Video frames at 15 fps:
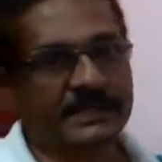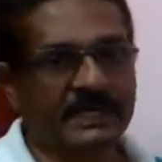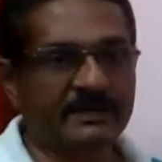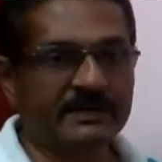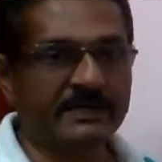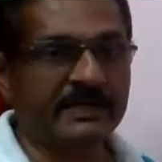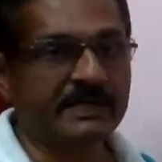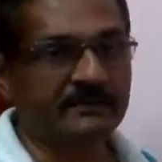
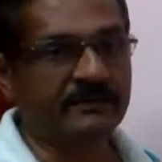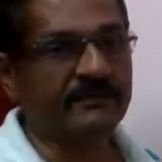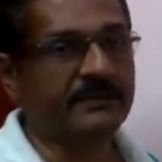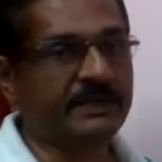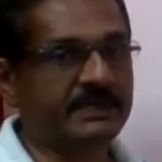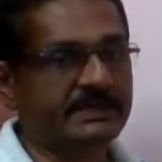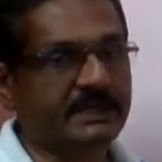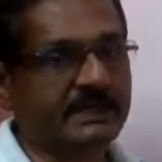Take
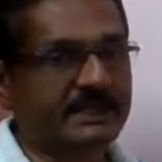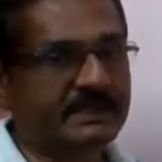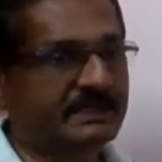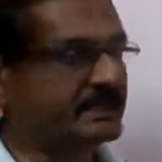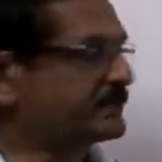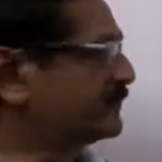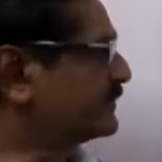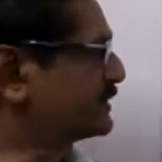10-15 seconds.
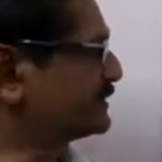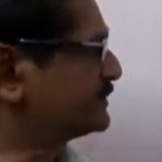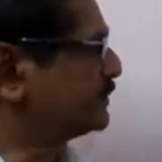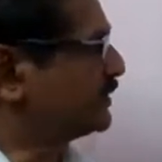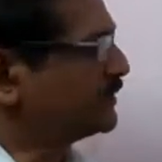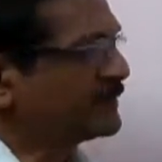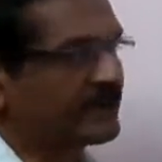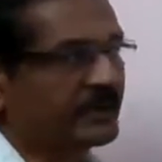If for
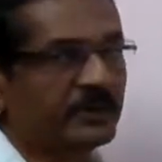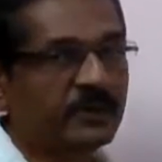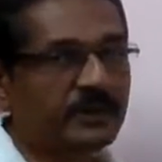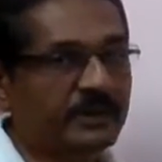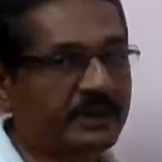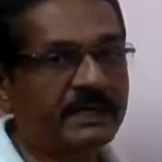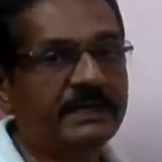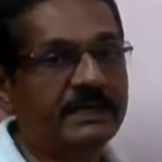solving you
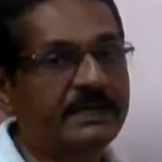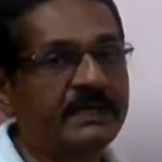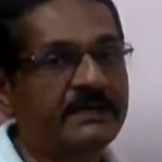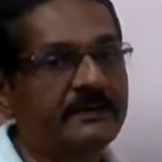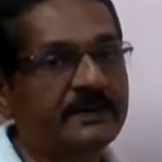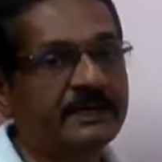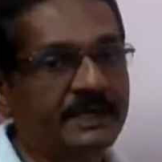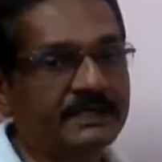don't need
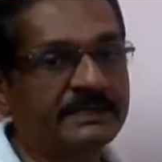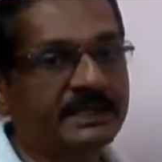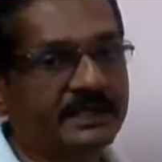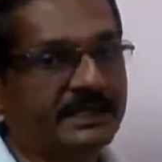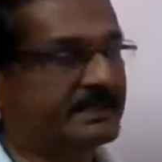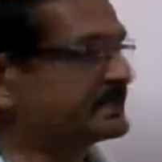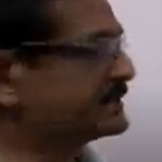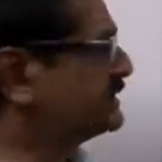even 10
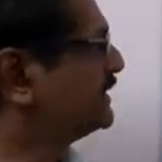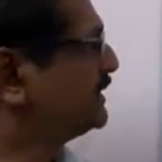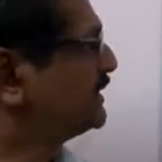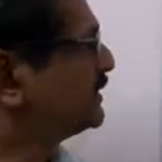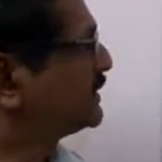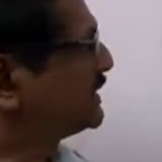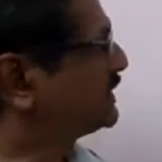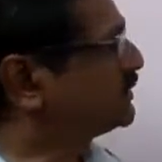seconds.
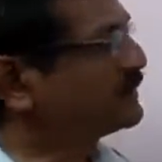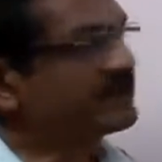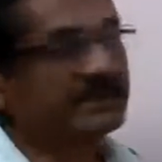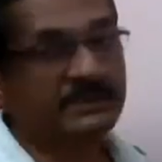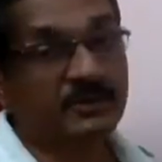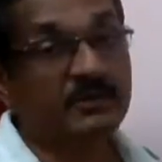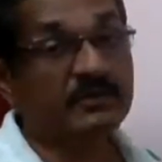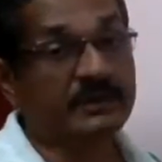You can do it
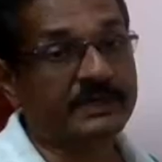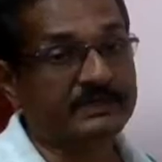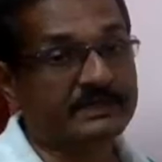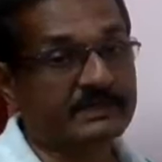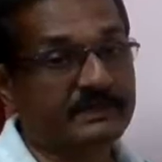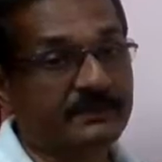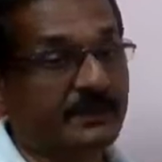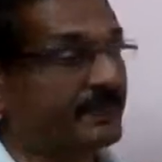so
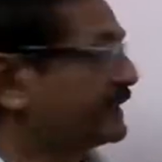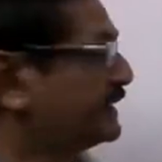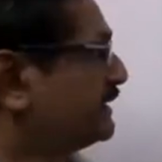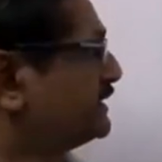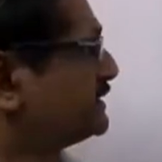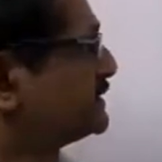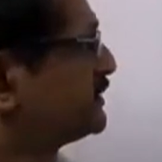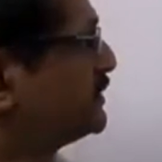fast.
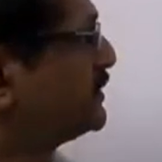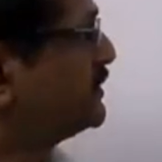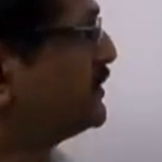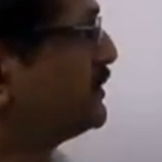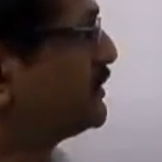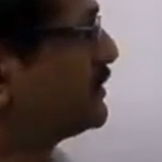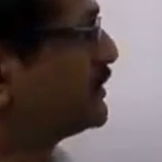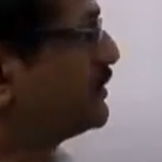
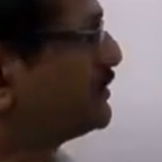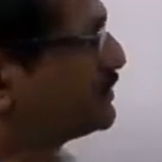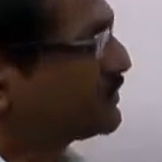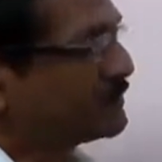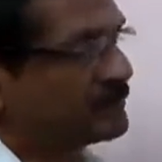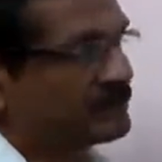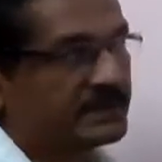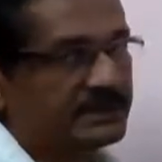So go
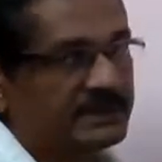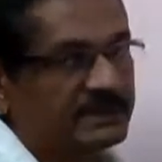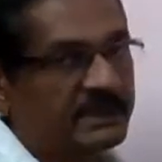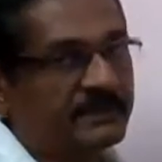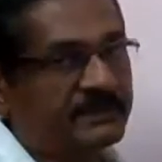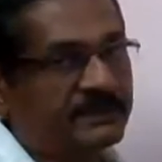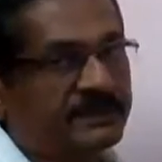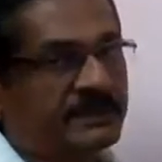through this
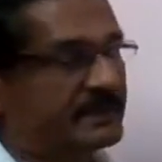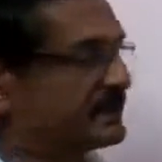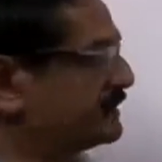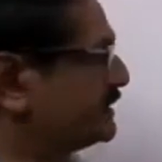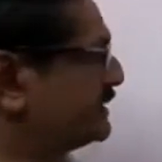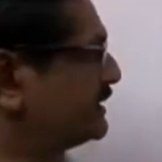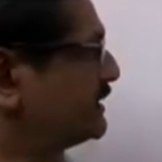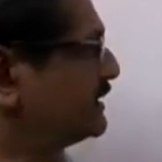step
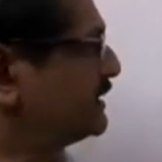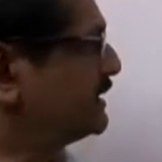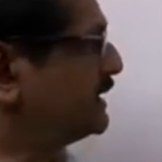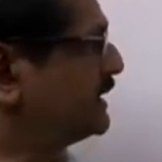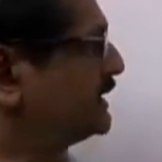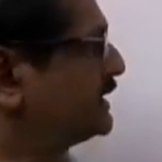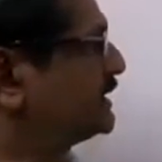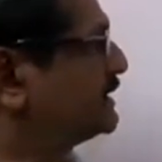
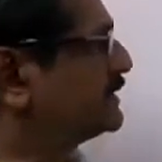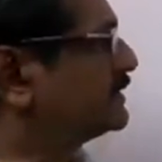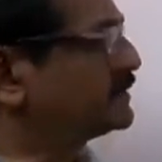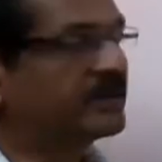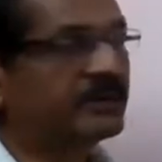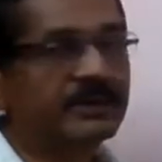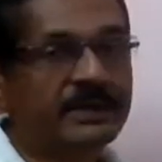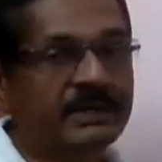and
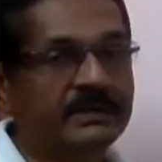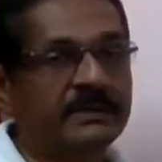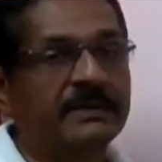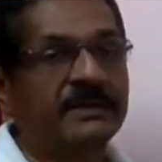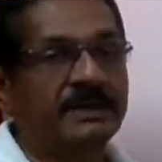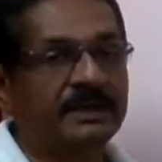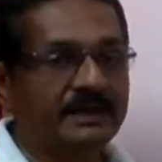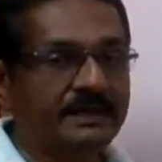you can
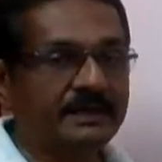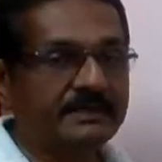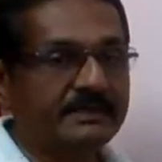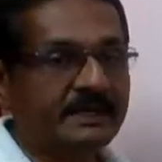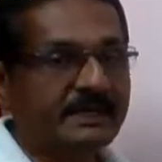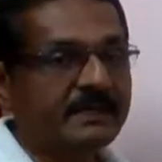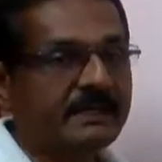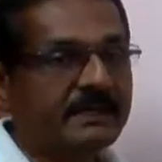
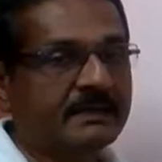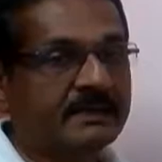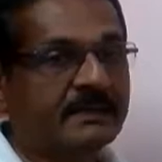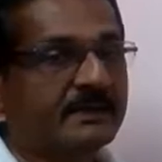easily